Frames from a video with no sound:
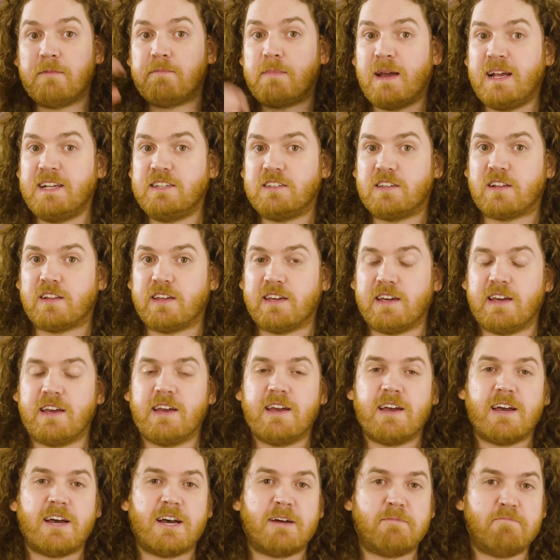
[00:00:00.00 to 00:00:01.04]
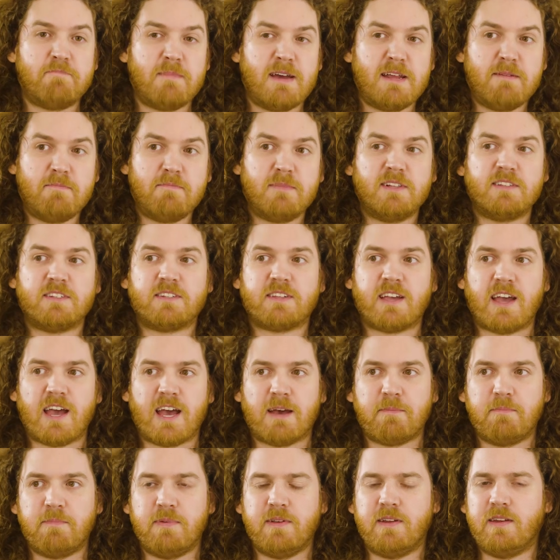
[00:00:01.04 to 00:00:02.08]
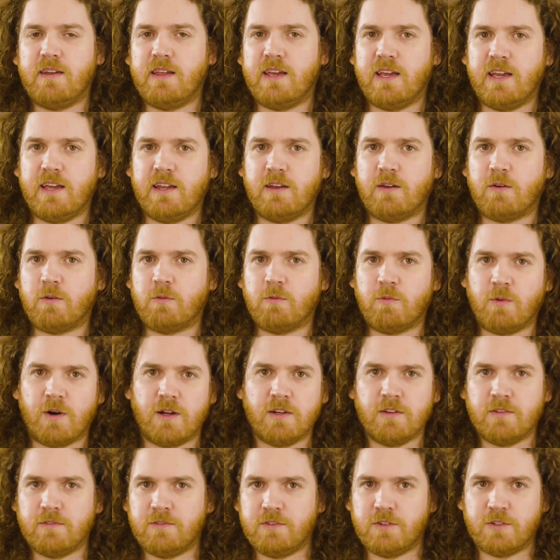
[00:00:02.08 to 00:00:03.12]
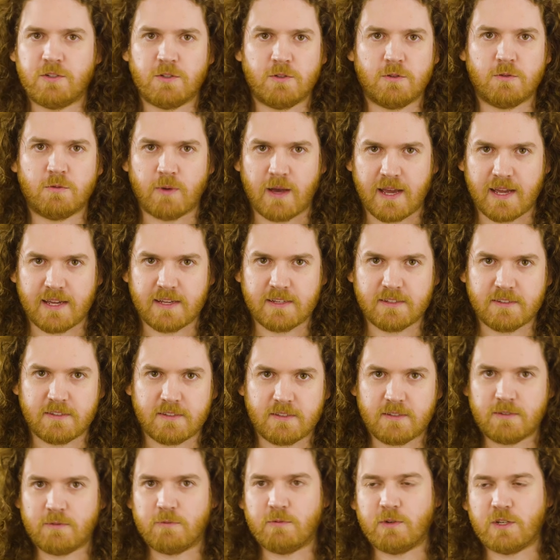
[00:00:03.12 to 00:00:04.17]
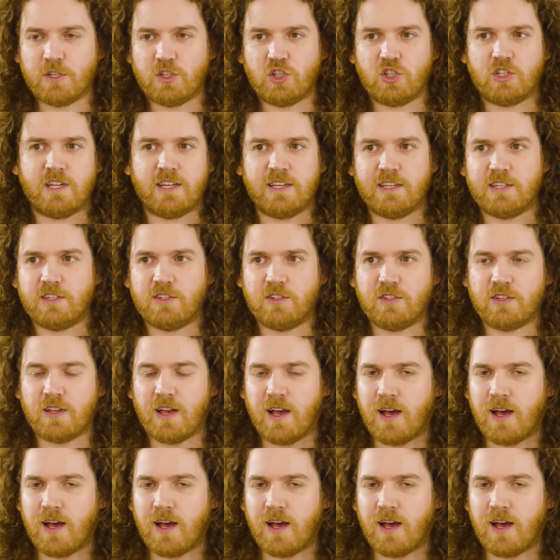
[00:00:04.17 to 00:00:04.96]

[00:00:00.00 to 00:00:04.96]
Basically, amendments happen in one of two ways, which is